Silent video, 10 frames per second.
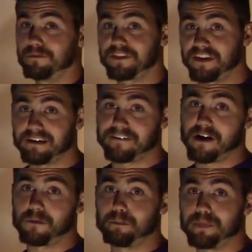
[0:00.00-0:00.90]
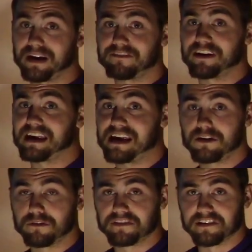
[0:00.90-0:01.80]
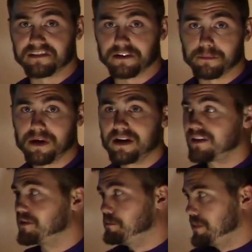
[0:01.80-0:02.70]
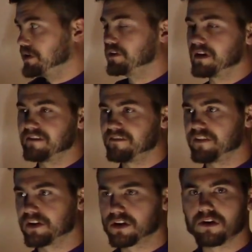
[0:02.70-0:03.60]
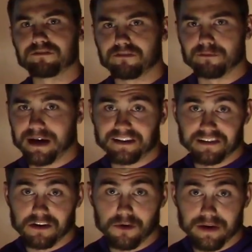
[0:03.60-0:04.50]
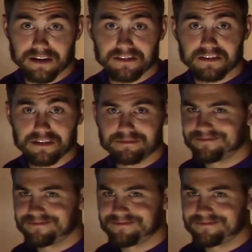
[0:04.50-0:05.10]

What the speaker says: think of how big of an ecosystem the middle of the Gulf of Mexico is.